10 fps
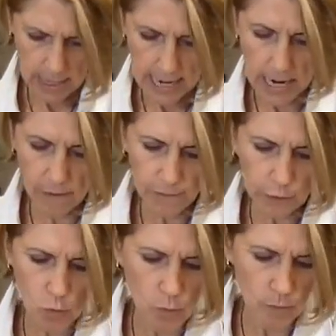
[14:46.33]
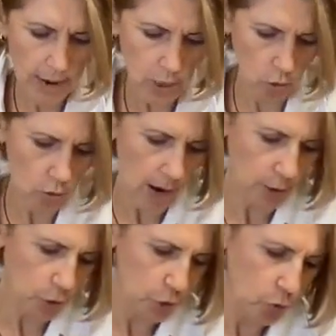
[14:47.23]
If you make your
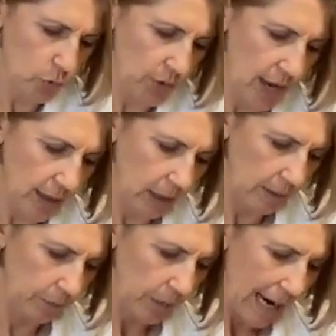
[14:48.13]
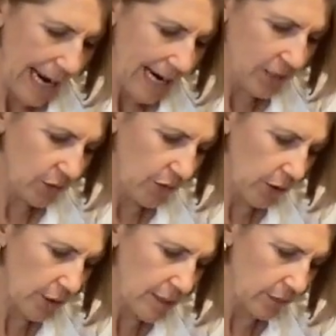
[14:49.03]
crackers too thick, it's
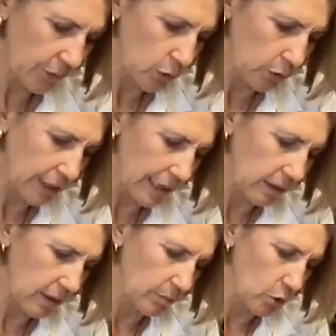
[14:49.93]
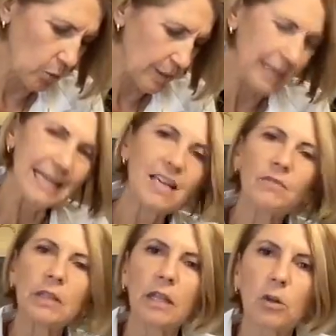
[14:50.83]
very difficult to get them to be
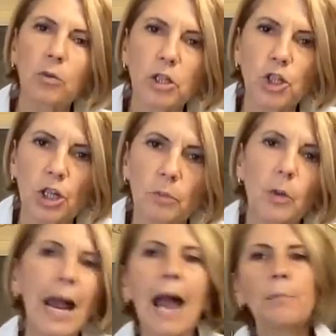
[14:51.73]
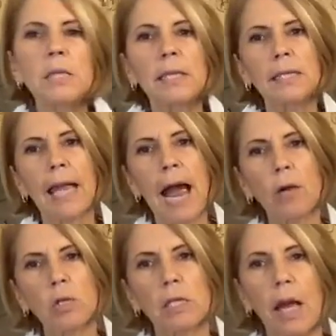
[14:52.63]
evenly crunchy. What happens is the
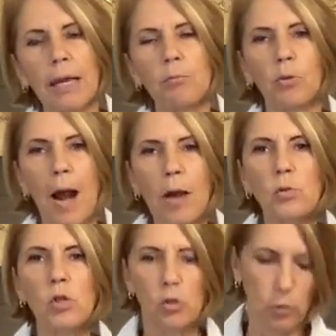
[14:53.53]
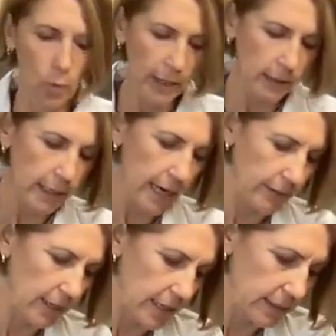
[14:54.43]
outside browns too quickly
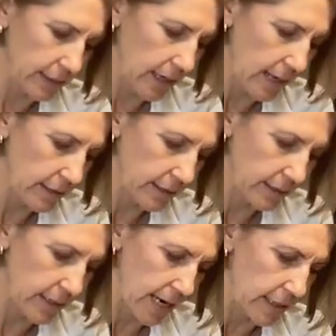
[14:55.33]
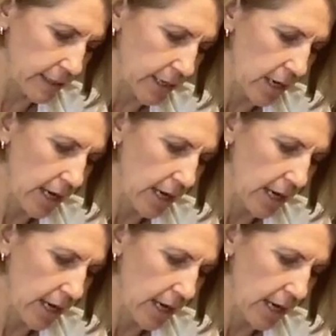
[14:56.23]
and the inside stays